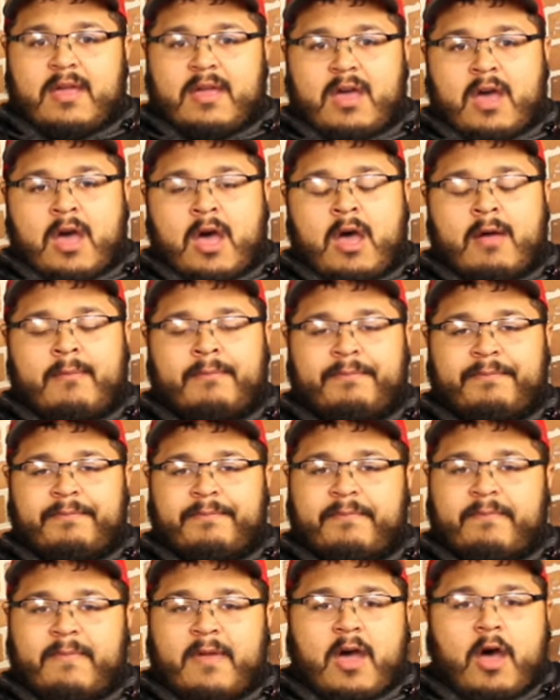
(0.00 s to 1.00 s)

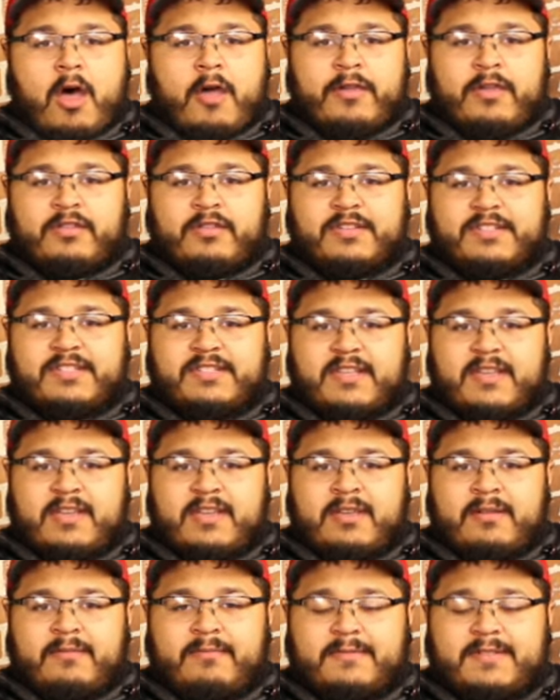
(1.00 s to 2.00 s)
All you just
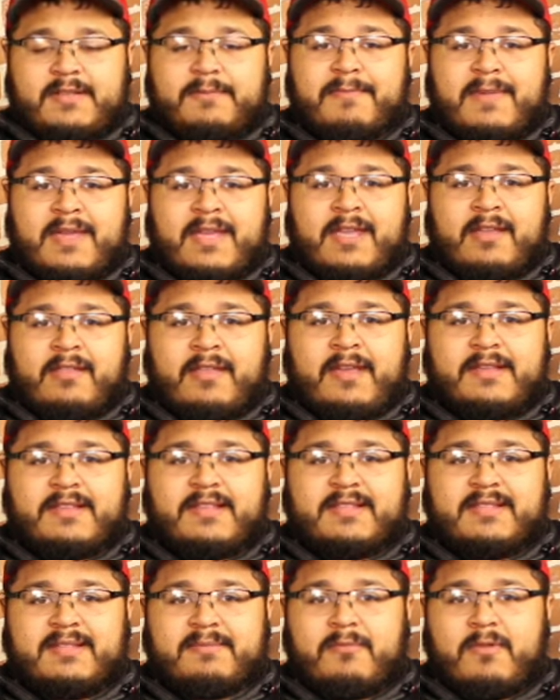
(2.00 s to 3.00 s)
see, to me at
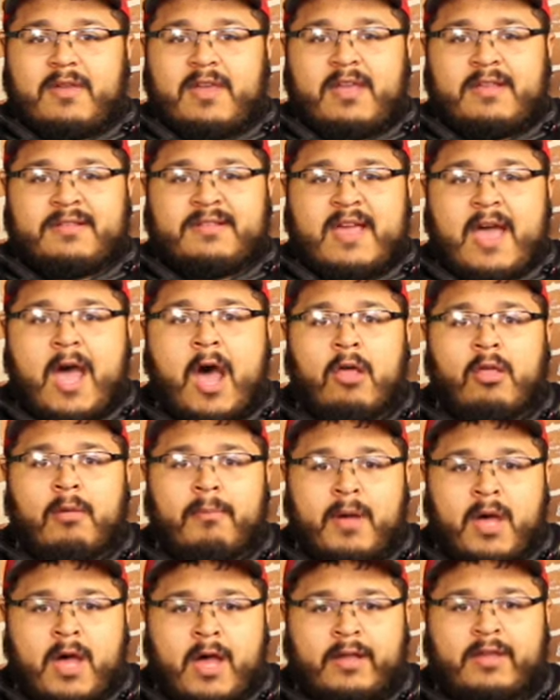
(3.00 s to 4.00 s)
least, is
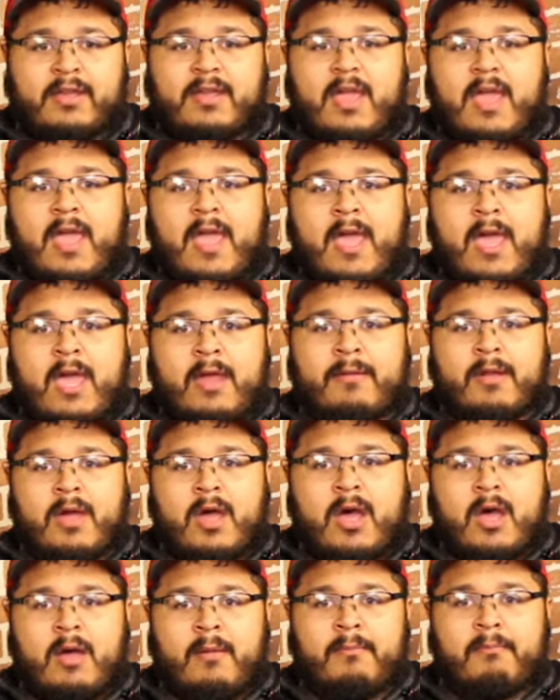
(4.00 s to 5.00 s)
Hellebuyck and
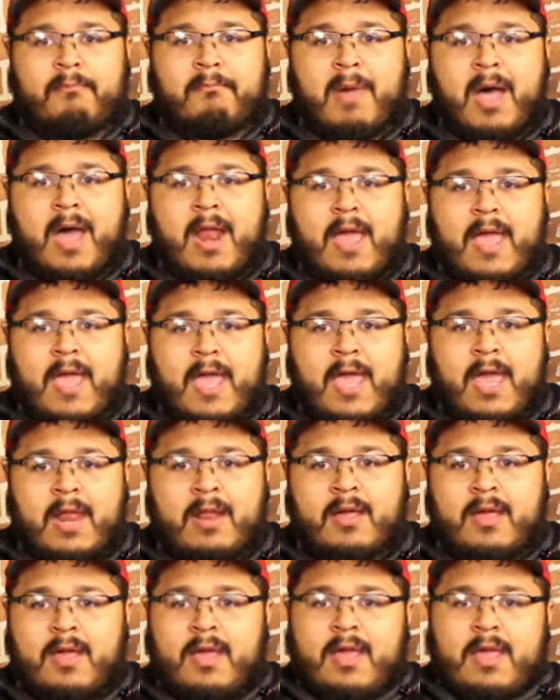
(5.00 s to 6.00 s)

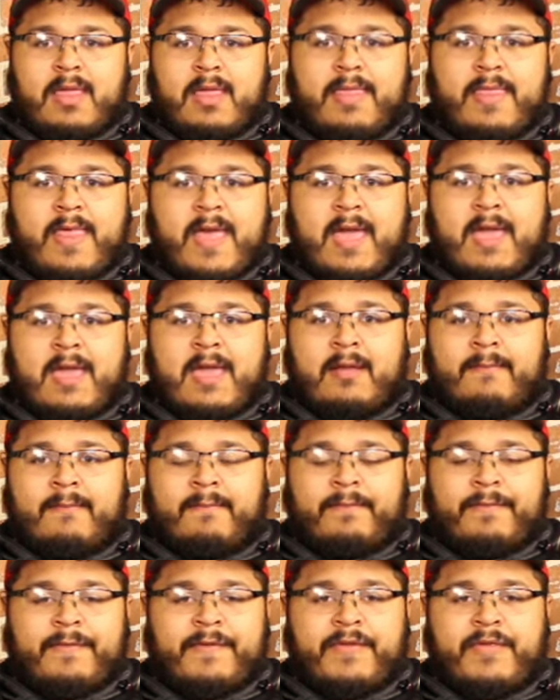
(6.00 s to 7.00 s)
Monahan.
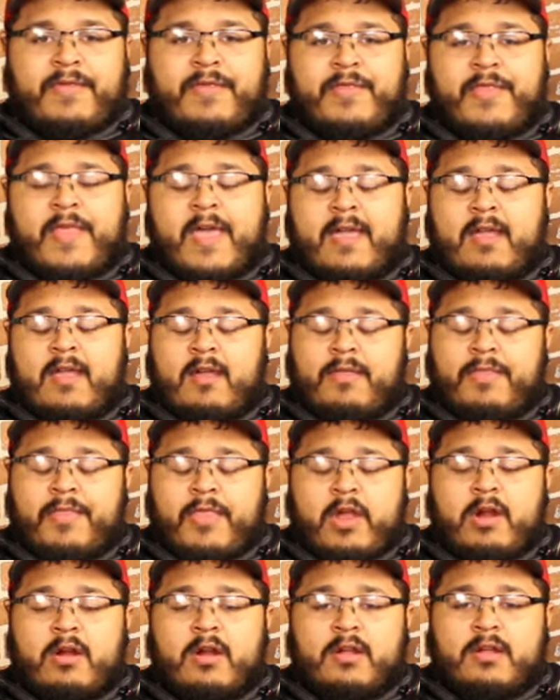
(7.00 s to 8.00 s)

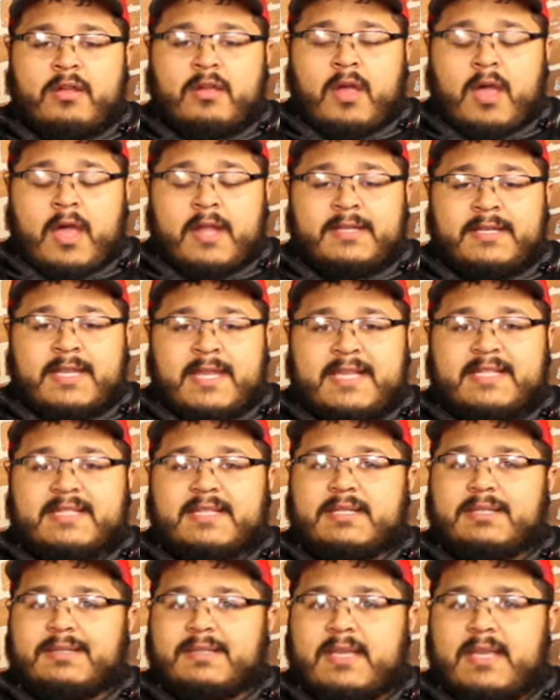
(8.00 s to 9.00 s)
They're a
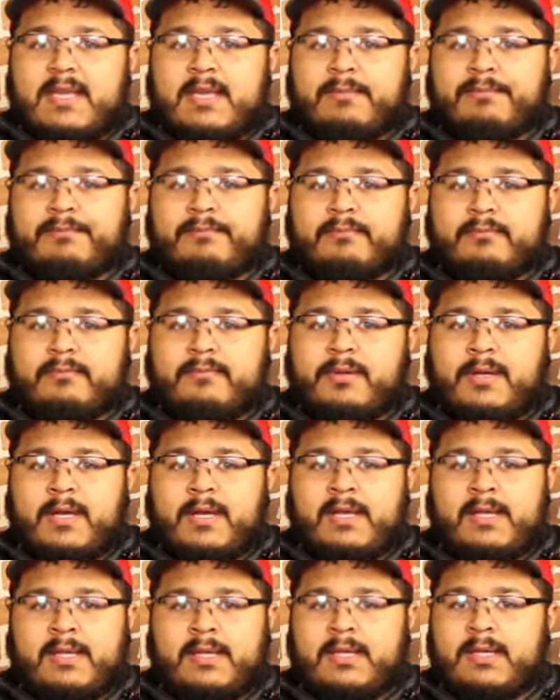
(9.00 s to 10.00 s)
decent team,
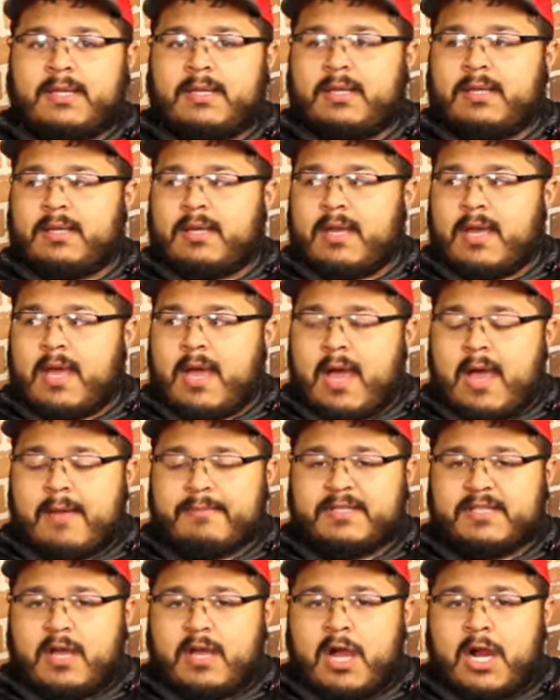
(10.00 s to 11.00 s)
but
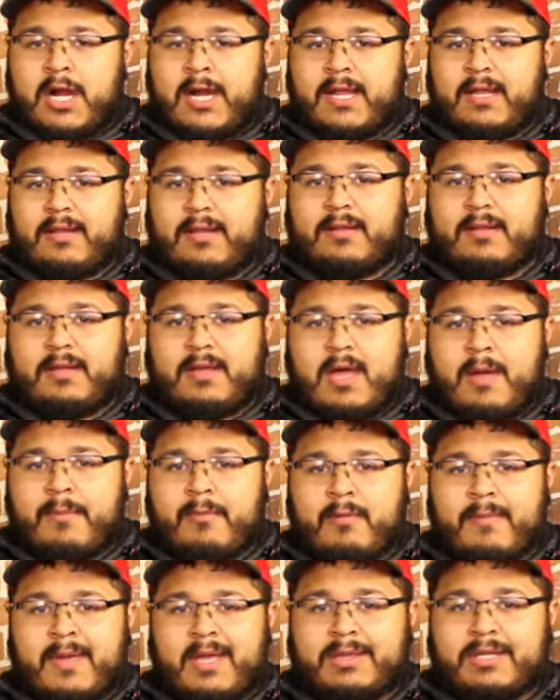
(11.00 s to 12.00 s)
I'm sorry, I'm
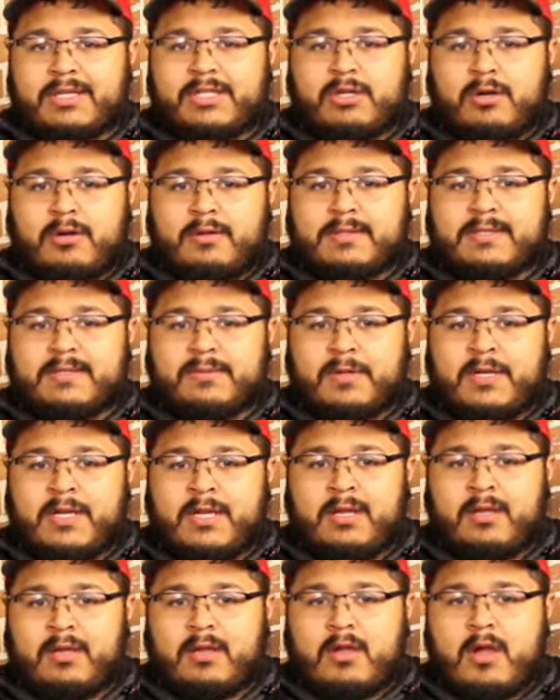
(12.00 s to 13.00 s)
gonna make this short and
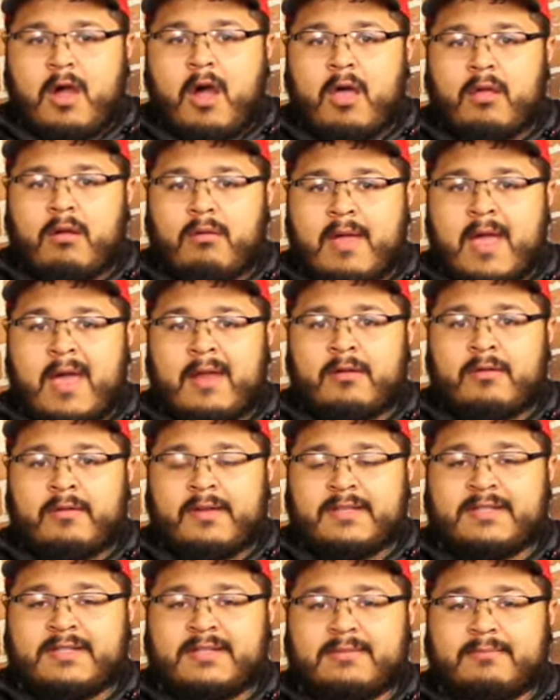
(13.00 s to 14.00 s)
sweet. Colorado
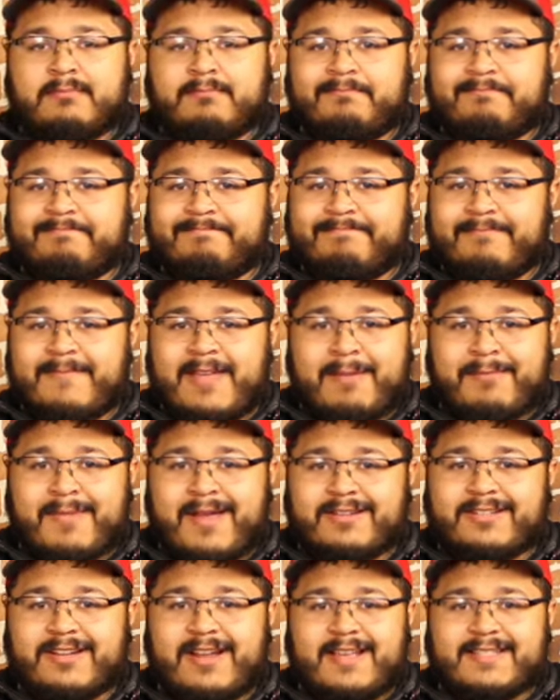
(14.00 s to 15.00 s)
is, I'm
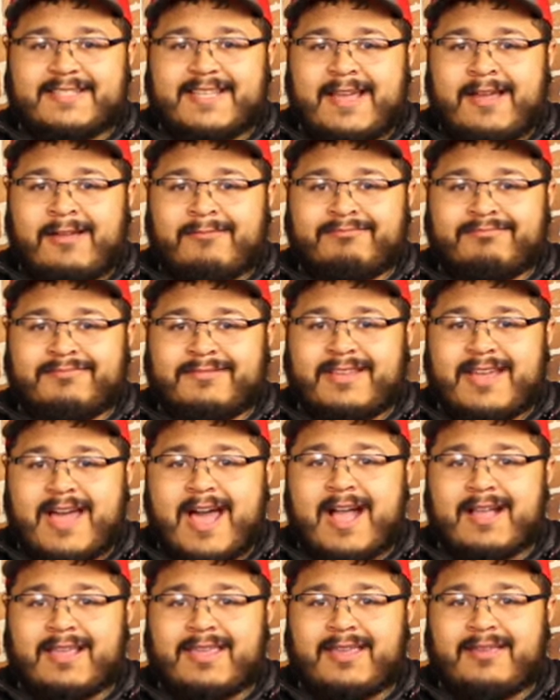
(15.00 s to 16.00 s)
not trying to sound
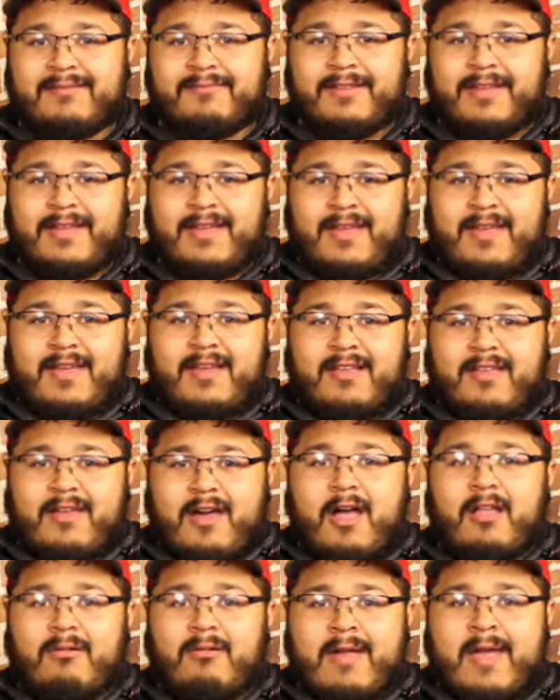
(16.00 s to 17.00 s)
cocky,
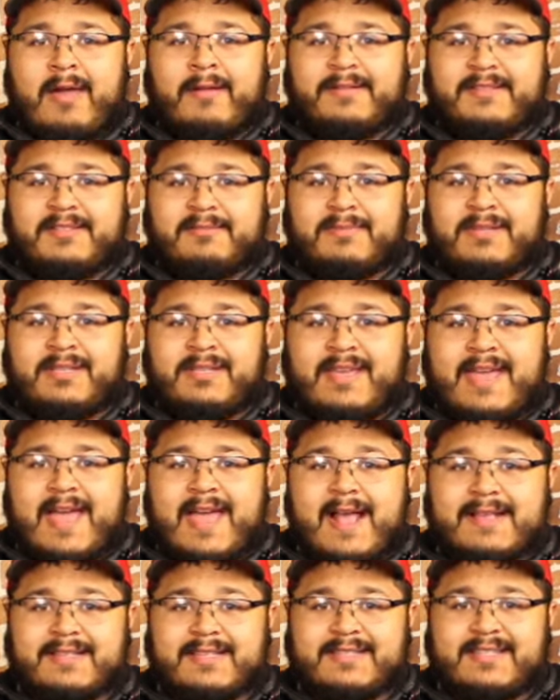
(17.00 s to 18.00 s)
Colorado to me
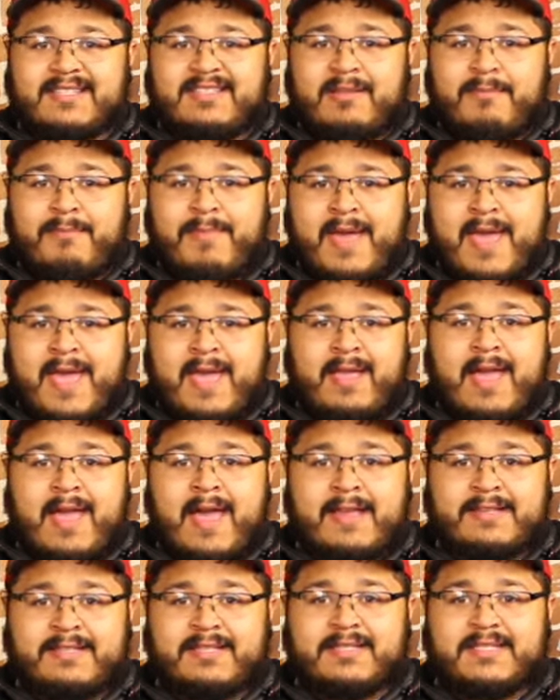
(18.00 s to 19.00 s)
has us in the bag,
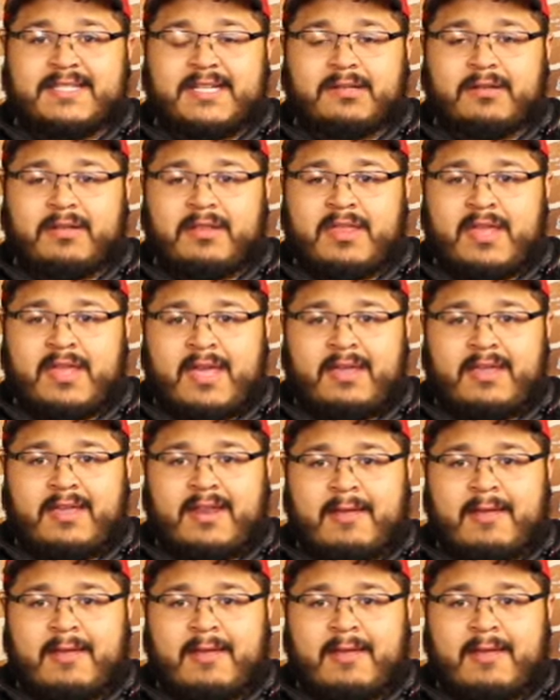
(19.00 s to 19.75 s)
I sincerely think.